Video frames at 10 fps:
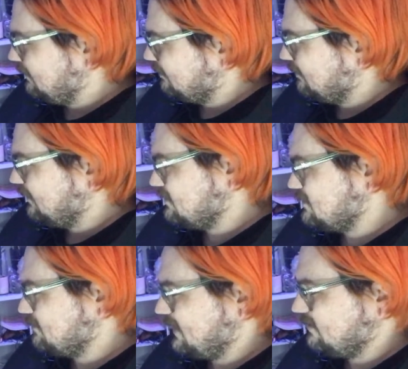or I could
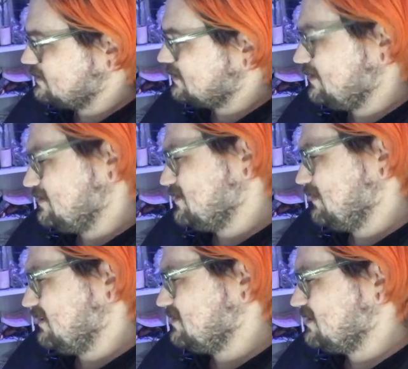just bounce. I think
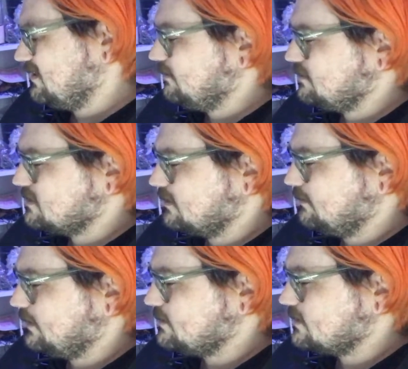I'm just gonna
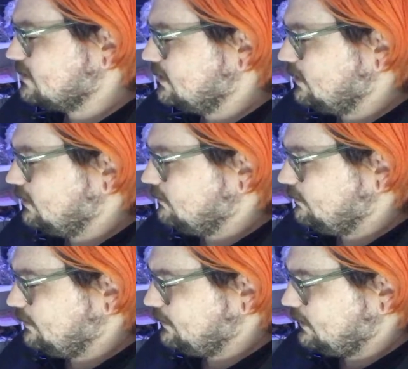bounce.
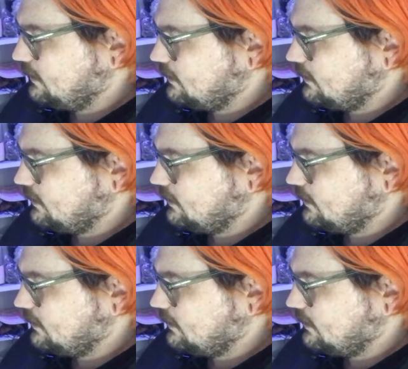Maybe